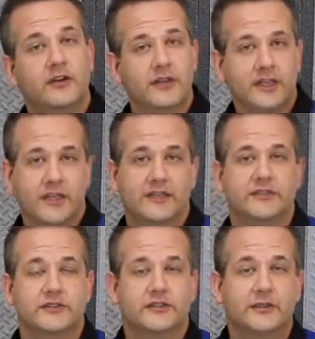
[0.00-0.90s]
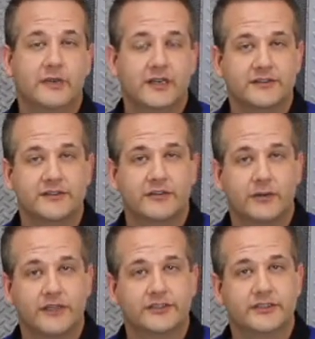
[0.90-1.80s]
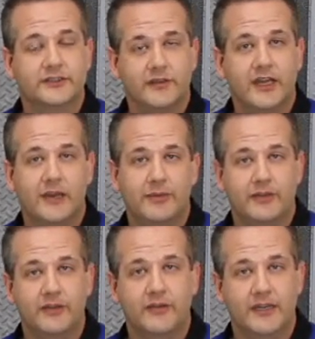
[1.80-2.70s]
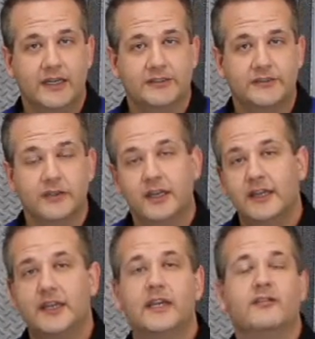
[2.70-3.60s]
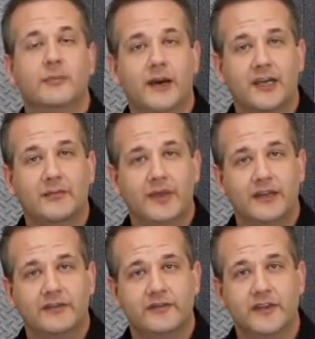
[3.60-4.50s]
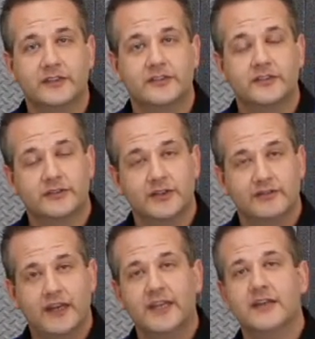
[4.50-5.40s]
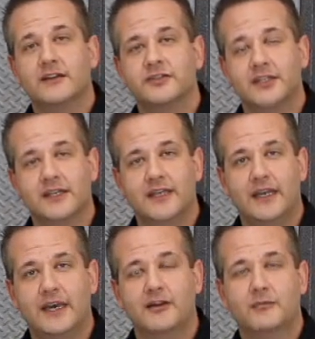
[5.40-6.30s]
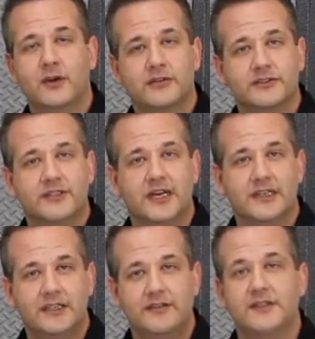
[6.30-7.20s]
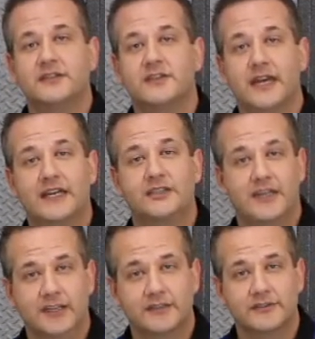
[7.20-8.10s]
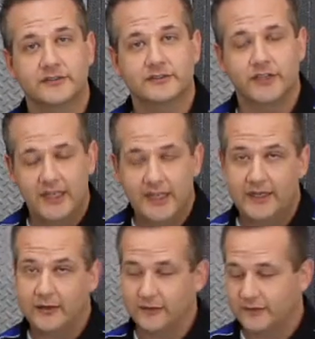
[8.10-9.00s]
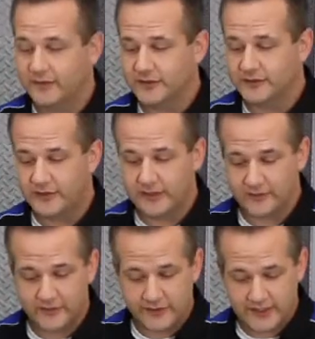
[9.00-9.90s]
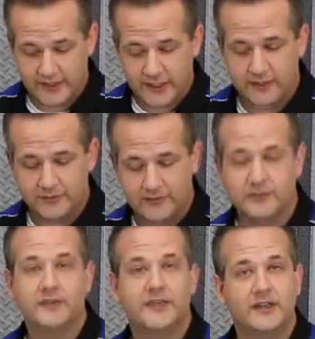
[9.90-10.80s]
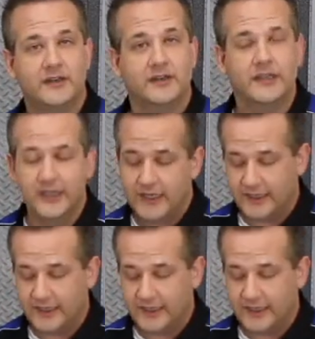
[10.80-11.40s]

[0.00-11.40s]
Or you can answer somebody else's question if you happen to know the answer, then everybody benefits. So I invite you to go check that out at motorz.tv/answers. Now our first letter for today comes from Dylan.